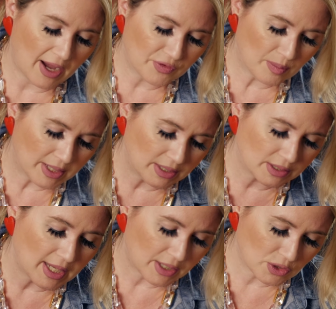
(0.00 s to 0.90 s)
after my
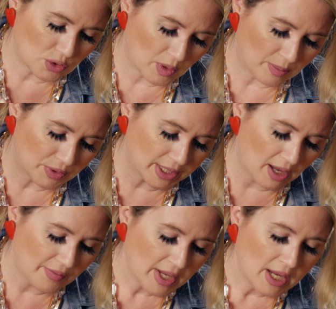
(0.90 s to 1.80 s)
dis extra twenty percent
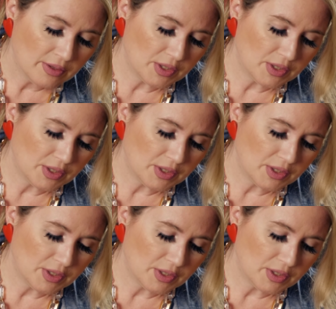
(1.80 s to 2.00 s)
off.